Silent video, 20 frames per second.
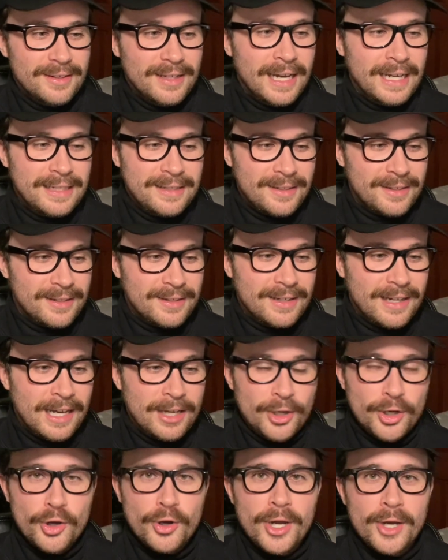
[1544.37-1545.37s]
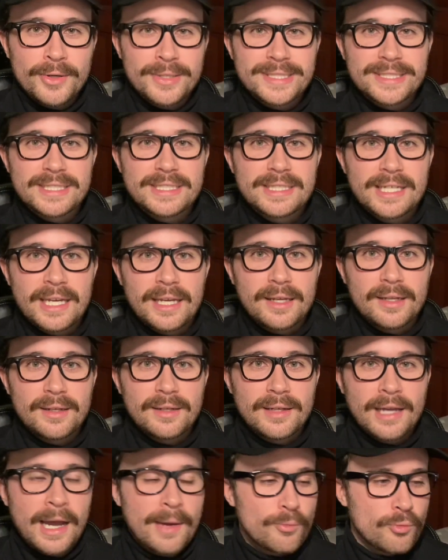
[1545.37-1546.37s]
I don't know how else to say it.
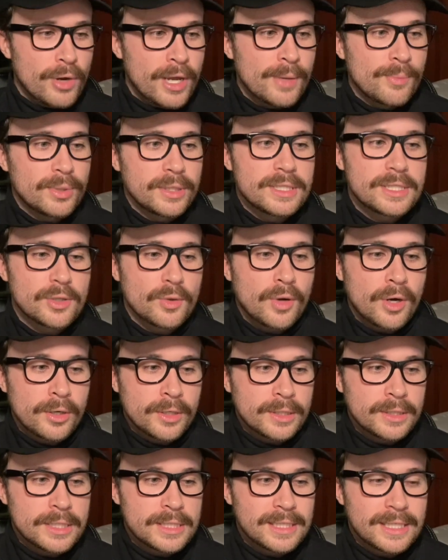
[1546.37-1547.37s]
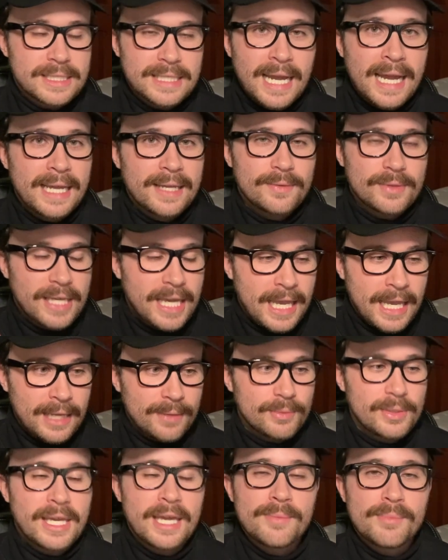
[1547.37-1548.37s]
I'm rambling so hard on this because I
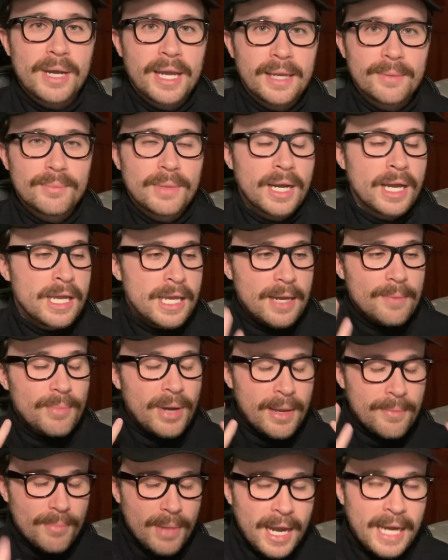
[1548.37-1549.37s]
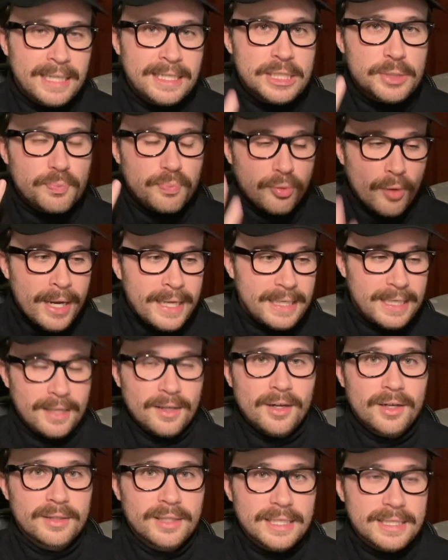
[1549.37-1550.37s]
can't get my mind is
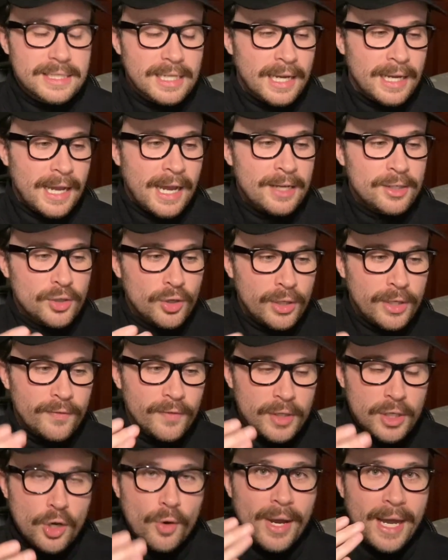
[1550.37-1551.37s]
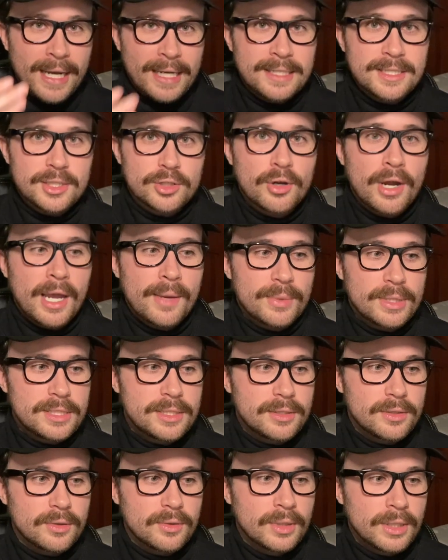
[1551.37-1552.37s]
breaking on this. I don't even know how to describe it
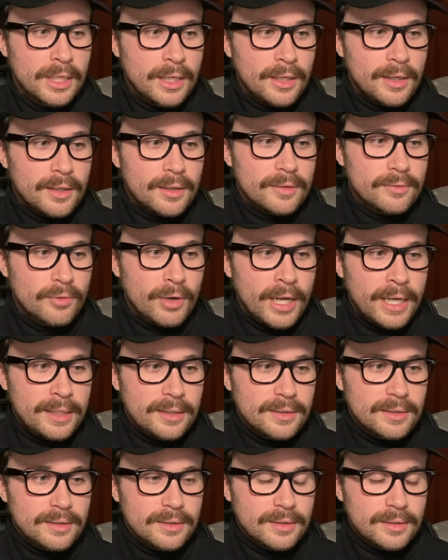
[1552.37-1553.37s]
to you, right?